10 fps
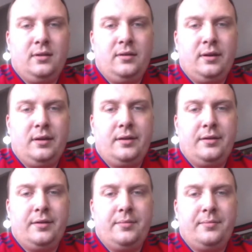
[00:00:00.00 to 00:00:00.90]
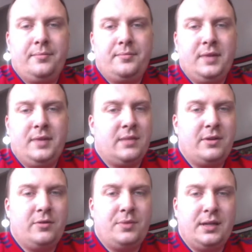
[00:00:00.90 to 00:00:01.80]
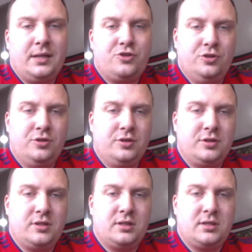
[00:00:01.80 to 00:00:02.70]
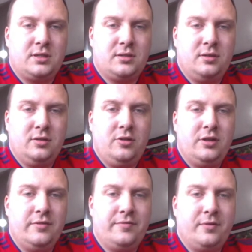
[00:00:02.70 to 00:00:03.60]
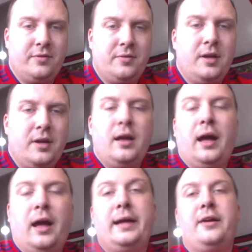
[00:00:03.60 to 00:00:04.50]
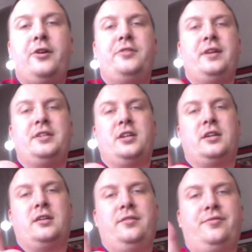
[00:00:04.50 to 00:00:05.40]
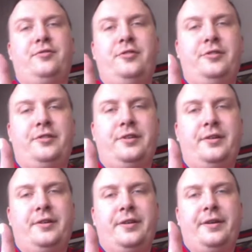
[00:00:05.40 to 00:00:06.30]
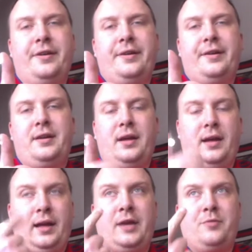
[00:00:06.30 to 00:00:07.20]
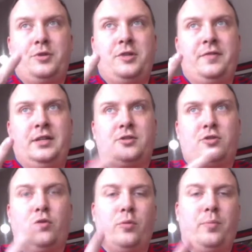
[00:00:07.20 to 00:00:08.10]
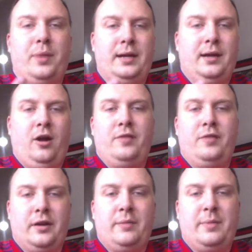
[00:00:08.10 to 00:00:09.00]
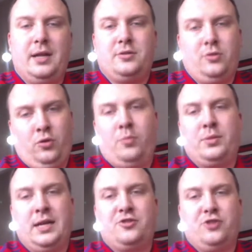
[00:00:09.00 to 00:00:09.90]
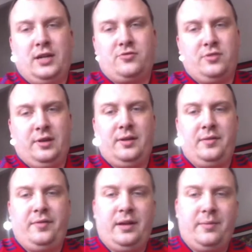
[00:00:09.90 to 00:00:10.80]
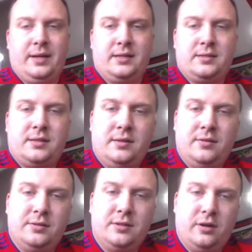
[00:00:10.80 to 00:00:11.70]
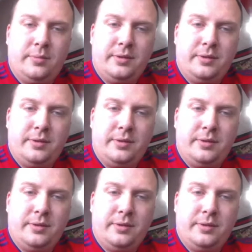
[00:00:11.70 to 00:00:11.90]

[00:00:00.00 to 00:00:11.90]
Give me your predictions. Who do you think is going to go through? And what do you think the score will be over the 90 minutes or potentially extra 30 minutes on top?